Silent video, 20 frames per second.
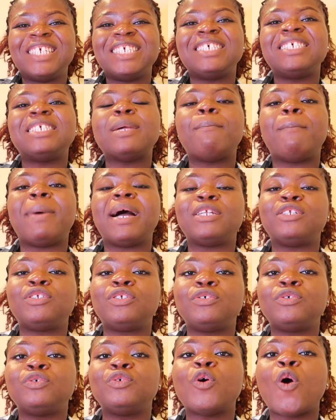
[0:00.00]
this is a part
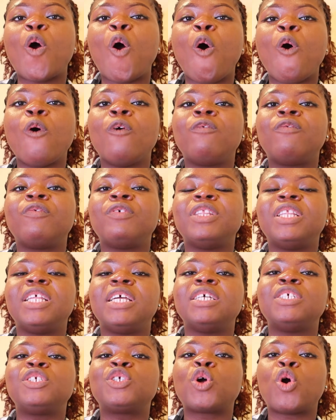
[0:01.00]
two of
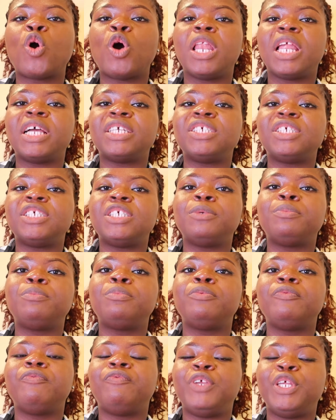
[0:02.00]
the scholarship
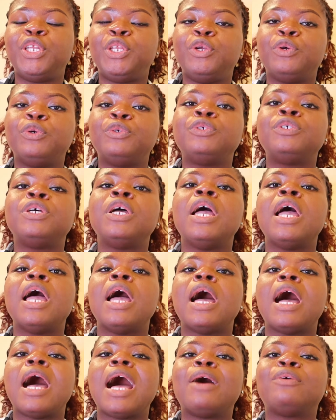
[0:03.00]
videos,
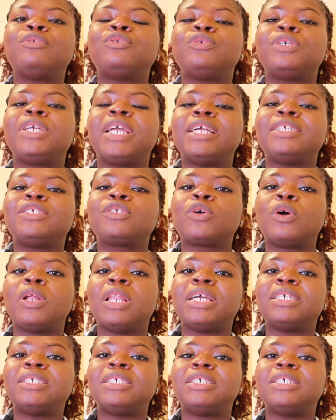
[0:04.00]
how to get
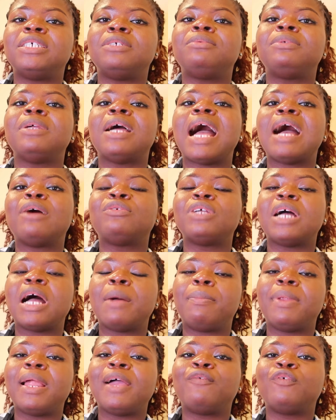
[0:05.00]
scholarships, how to
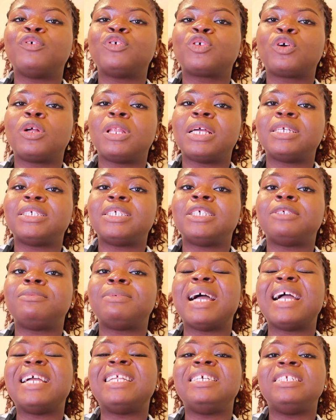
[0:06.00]
apply for scholarships.
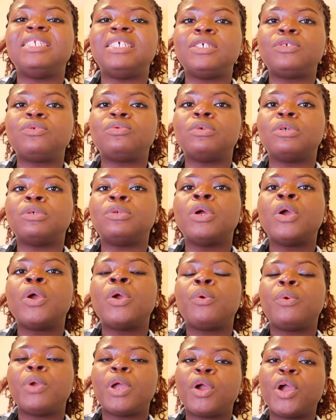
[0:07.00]
And in this one,
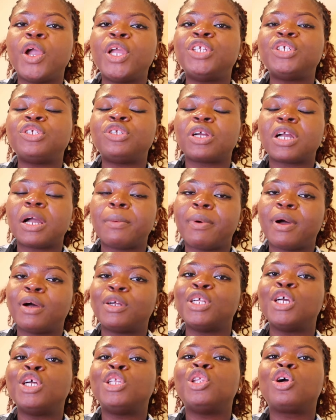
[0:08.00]
we're going to talk
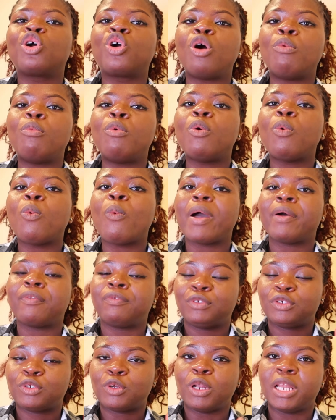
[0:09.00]
about the Commonwealth
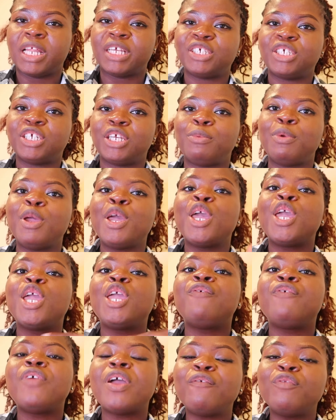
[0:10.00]
Scholarship.
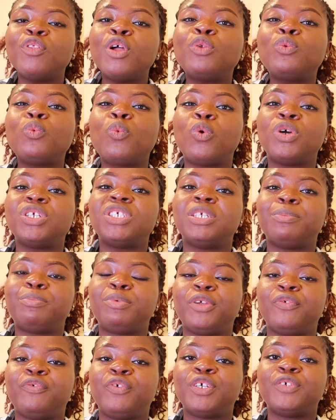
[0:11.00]
If you have not watched the
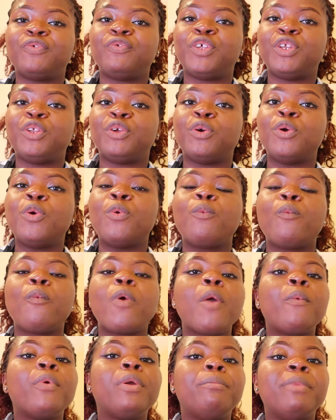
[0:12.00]
previous video
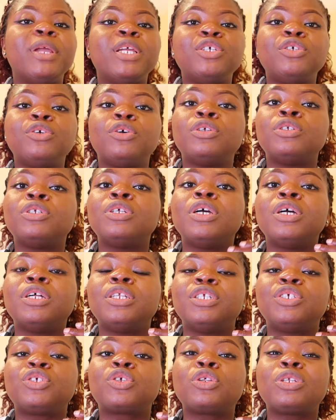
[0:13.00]
where we mentioned
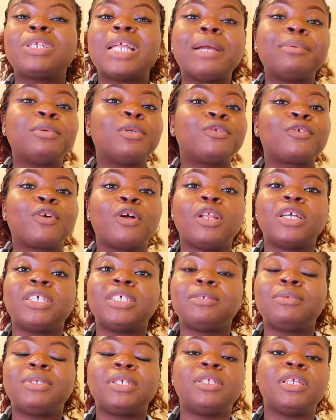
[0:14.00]
the types of
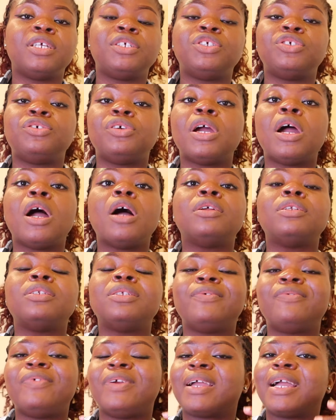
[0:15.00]
scholarships in Nigeria and
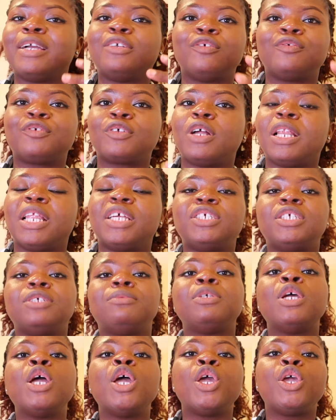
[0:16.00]
different kinds of
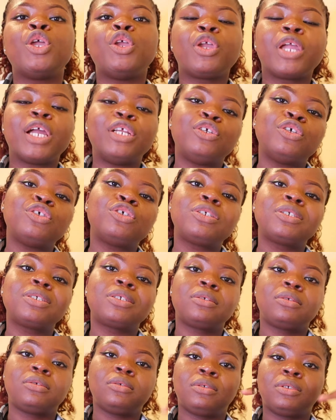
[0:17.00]
scholarships, you can just
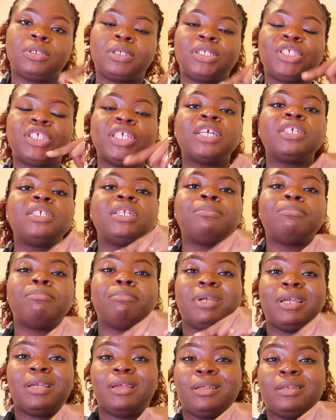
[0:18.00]
check the
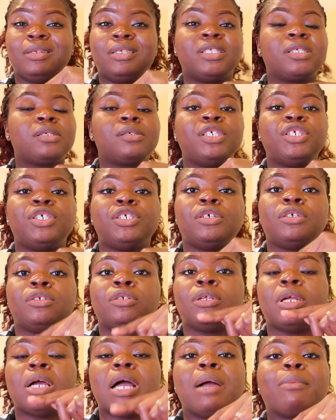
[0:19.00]

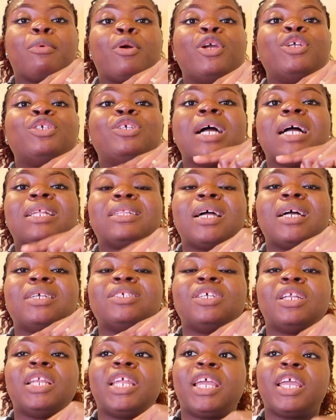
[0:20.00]
description. I'm going to
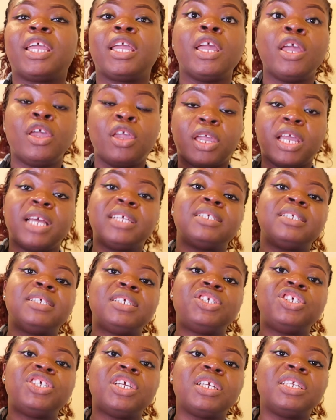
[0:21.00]
attach the link. You can
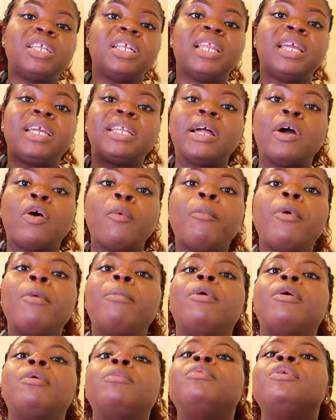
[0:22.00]
still check the link that will
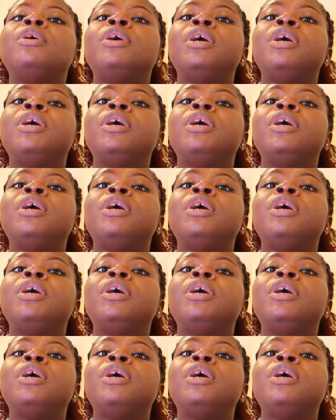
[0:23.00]
pop up.